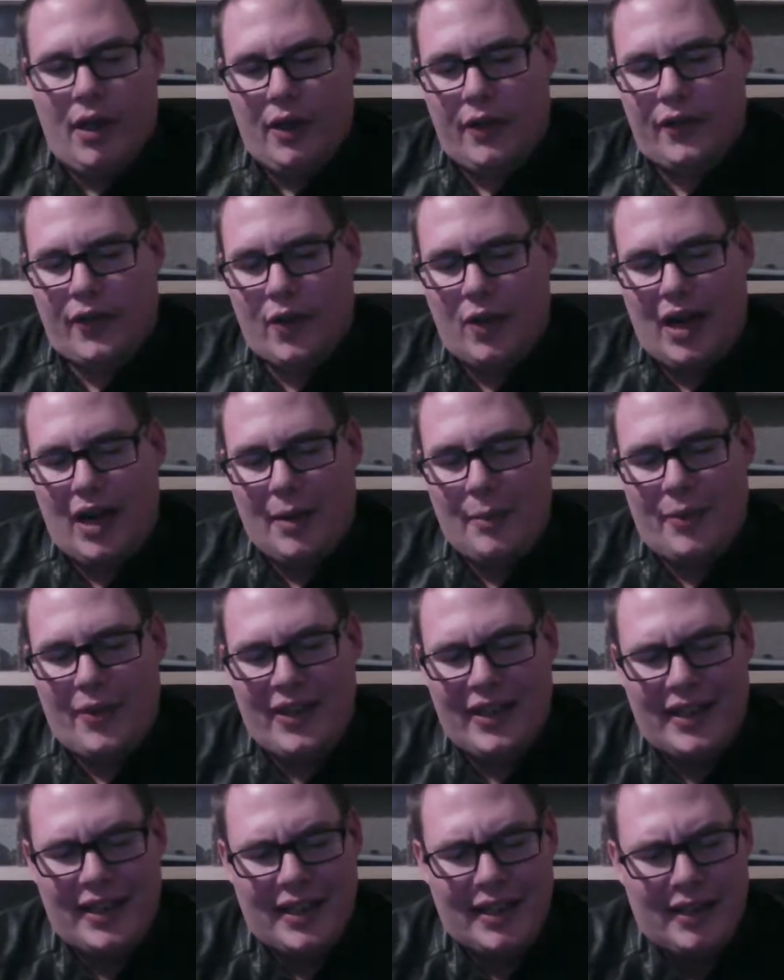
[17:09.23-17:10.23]
So I'm
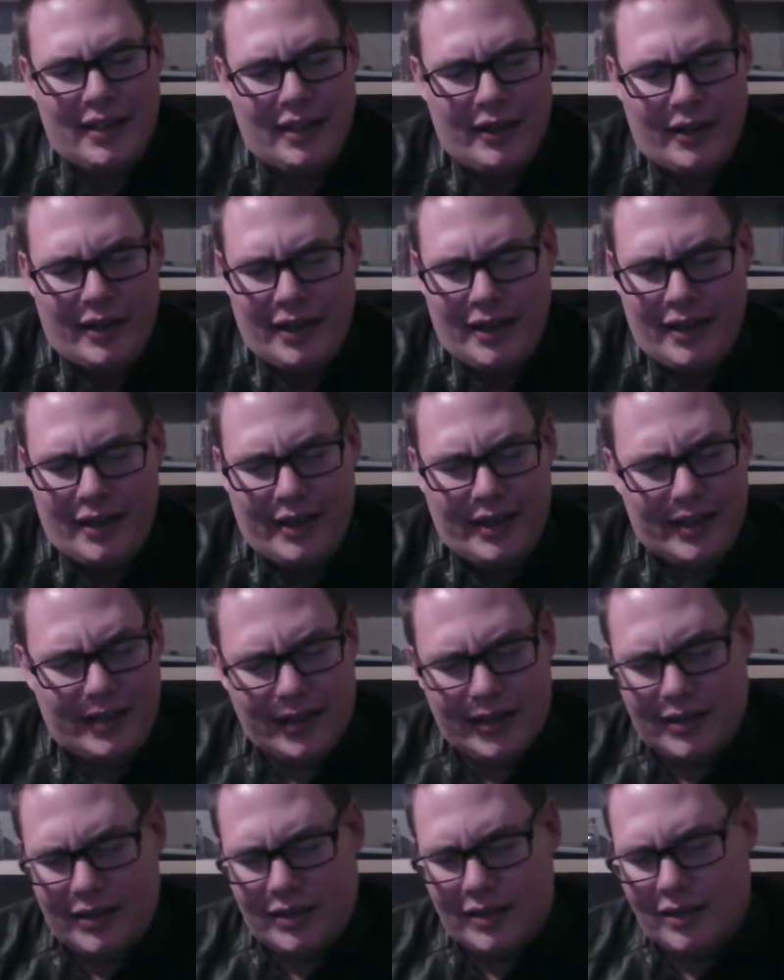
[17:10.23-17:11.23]
thinking that this
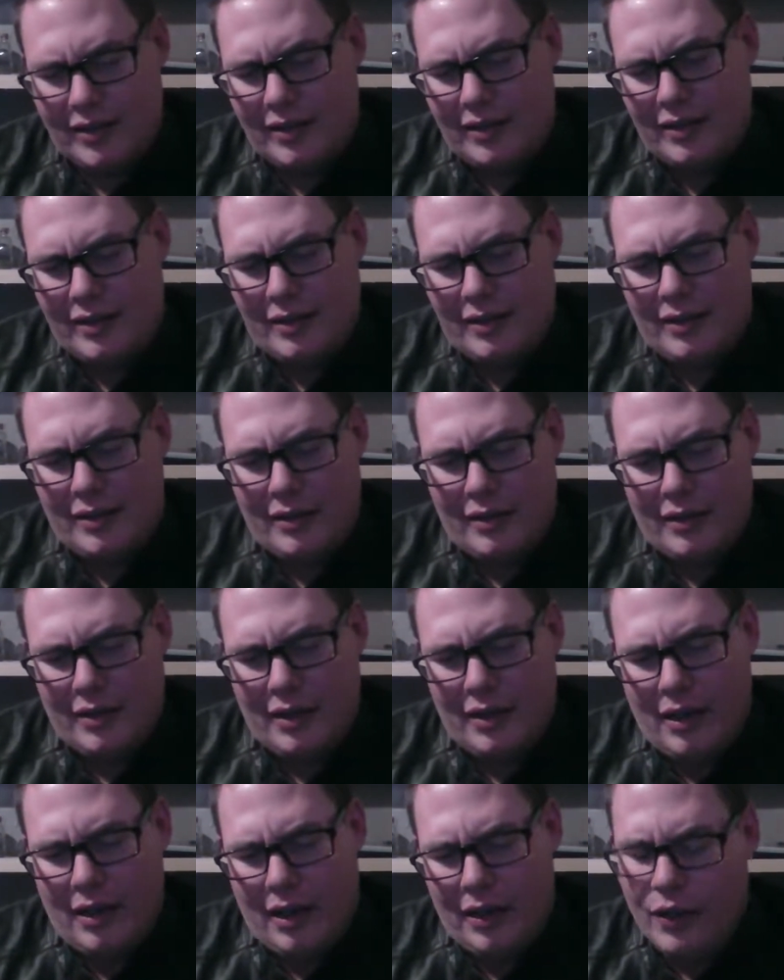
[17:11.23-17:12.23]
is
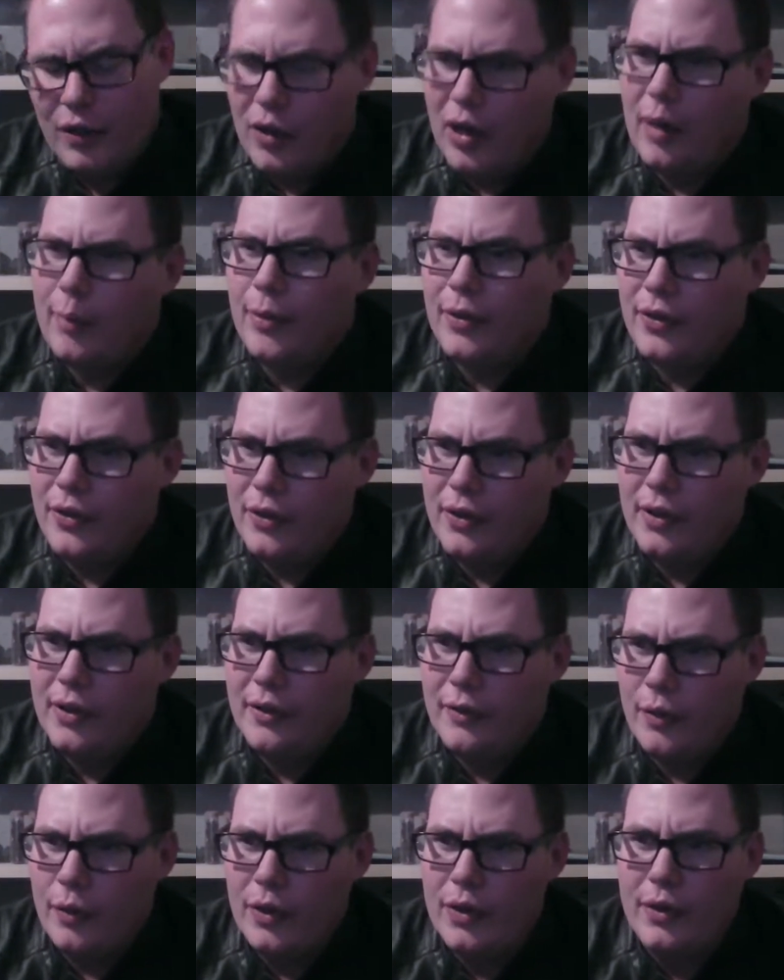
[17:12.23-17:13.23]
a new opportunity
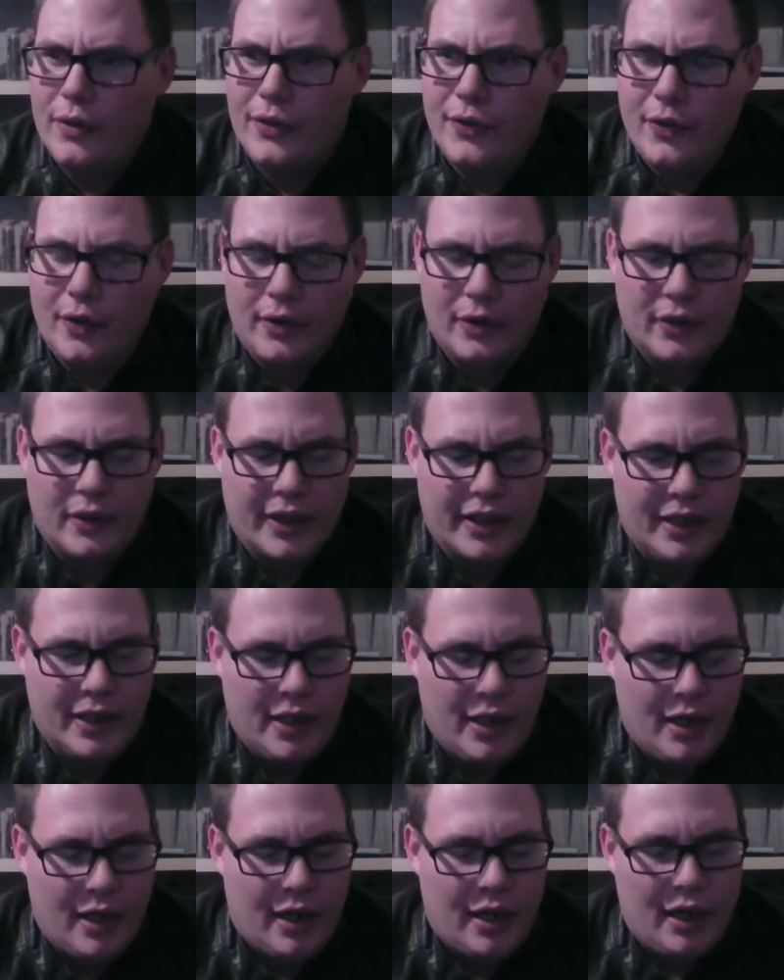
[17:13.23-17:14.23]
for you, certainly.
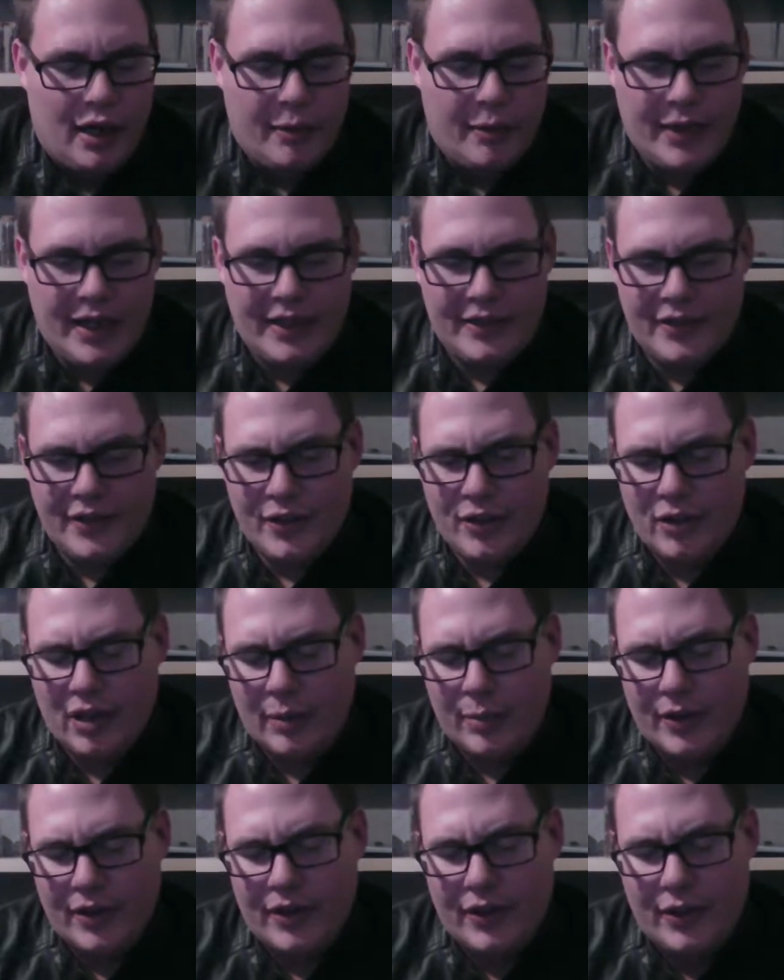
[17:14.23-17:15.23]
And it's a new
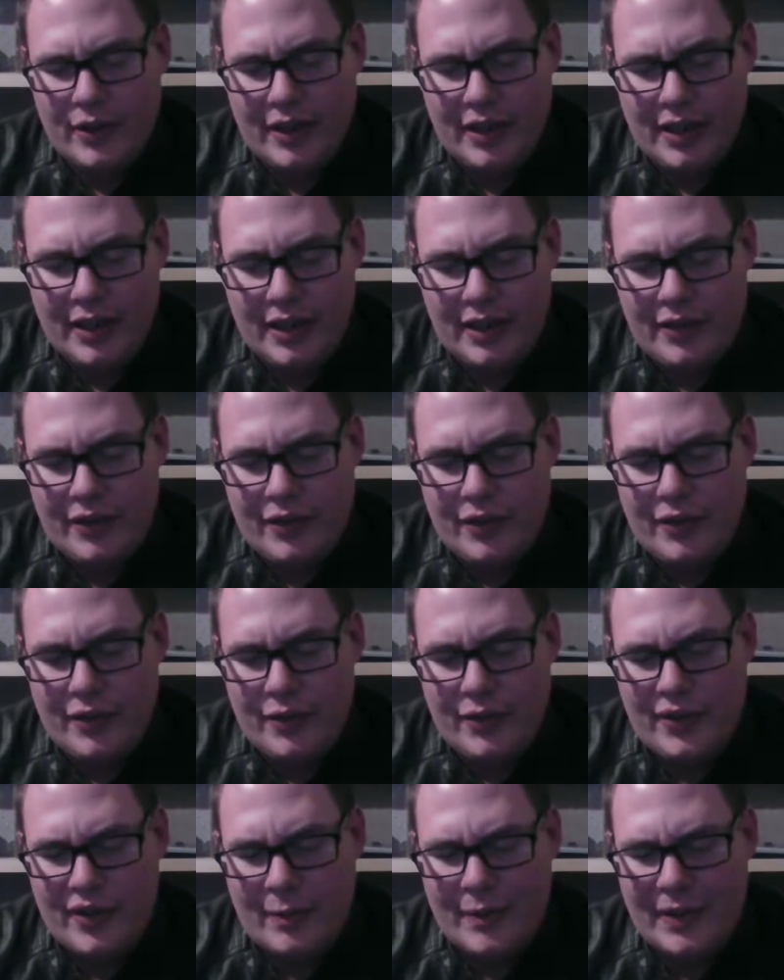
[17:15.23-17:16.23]
opportunity to
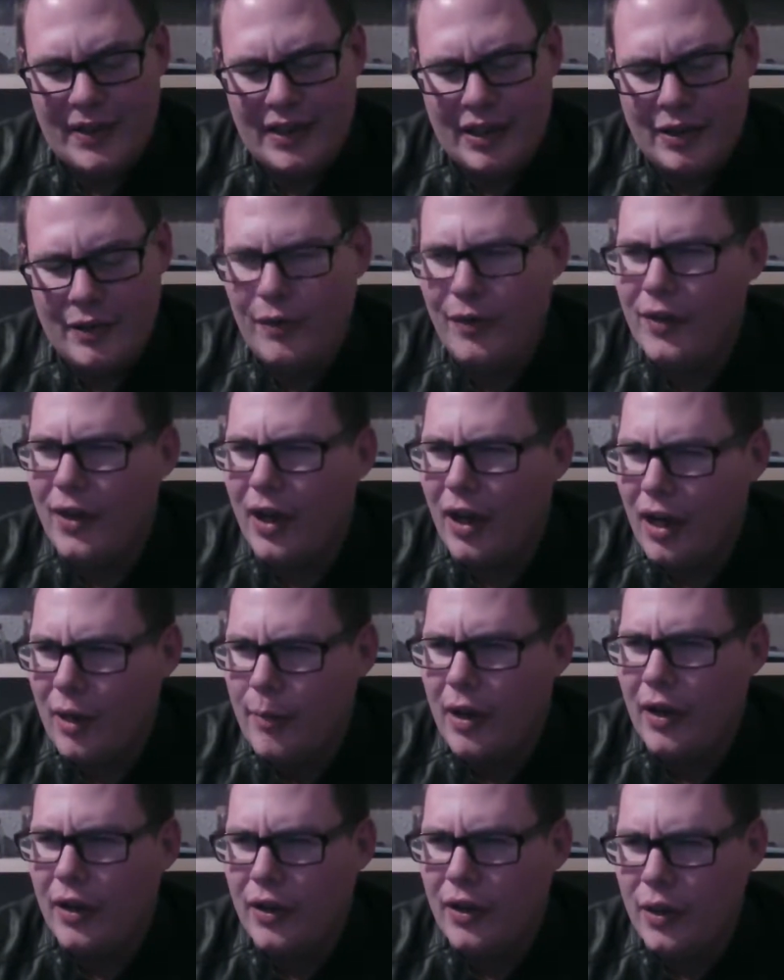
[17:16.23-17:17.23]
do something that you've thought
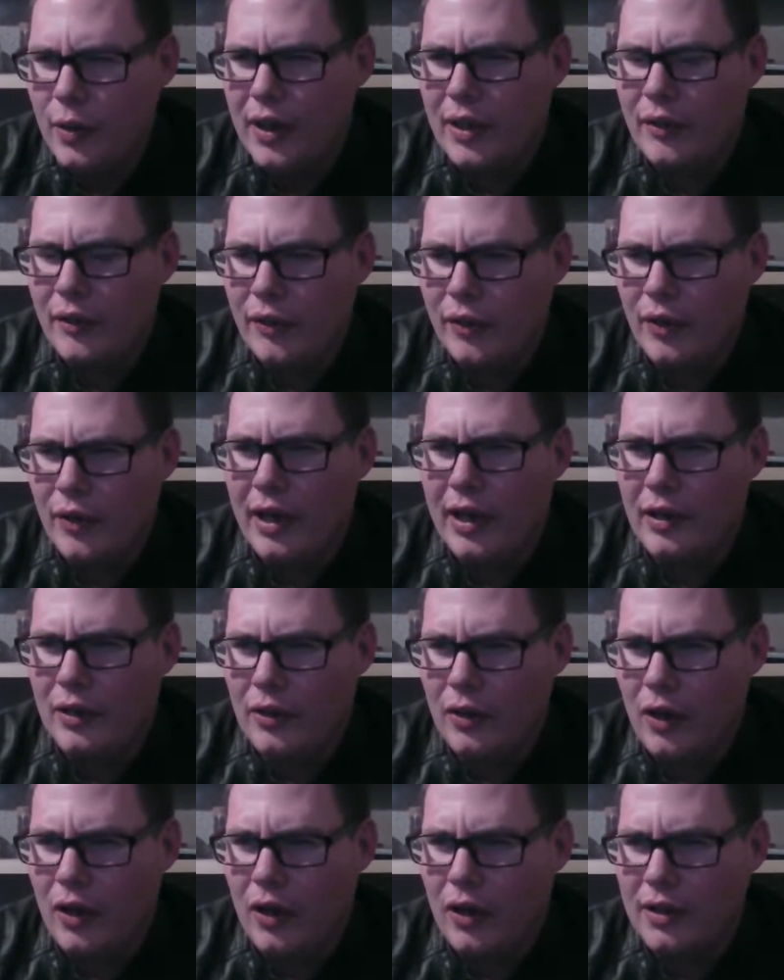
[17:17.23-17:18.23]
about doing for a
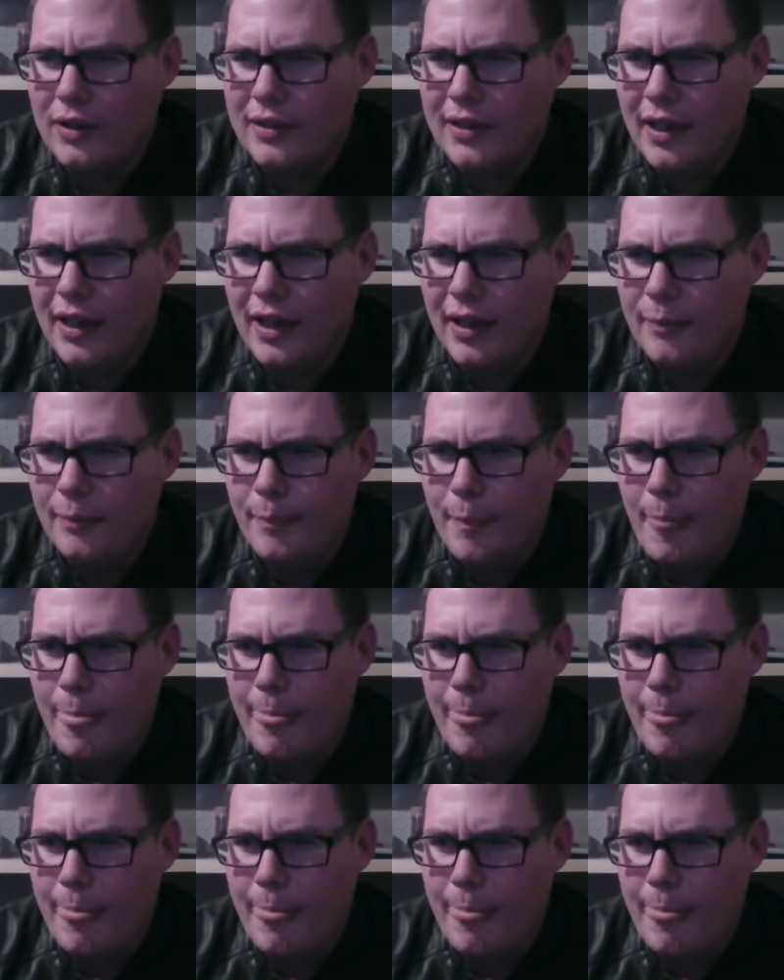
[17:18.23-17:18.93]
long time.